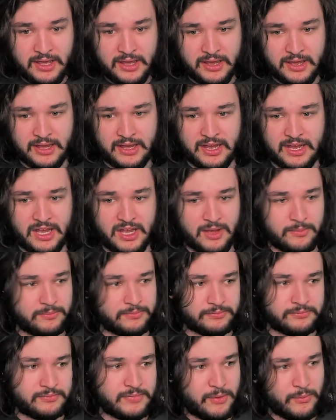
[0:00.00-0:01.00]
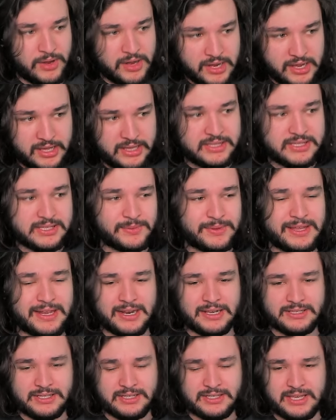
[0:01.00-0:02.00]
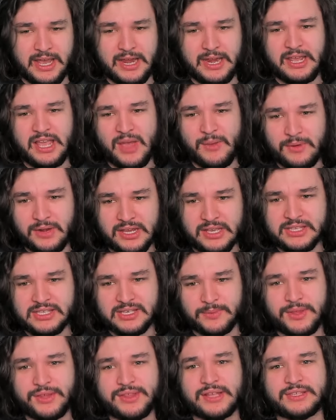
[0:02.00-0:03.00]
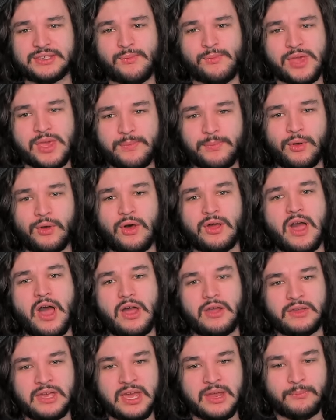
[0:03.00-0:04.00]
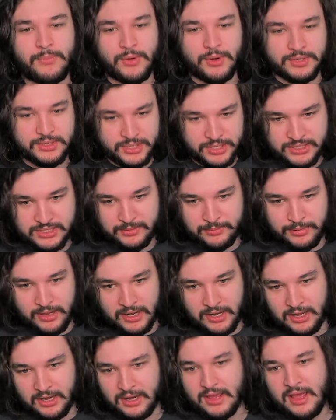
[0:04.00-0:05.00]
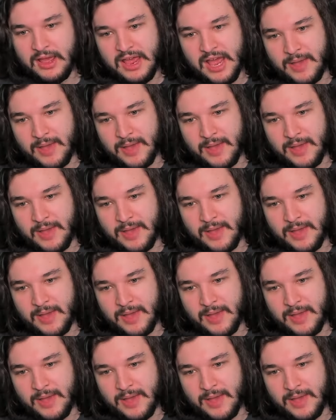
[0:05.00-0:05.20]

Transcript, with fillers: Um, we need something that's exciting and we need something that people can participate in.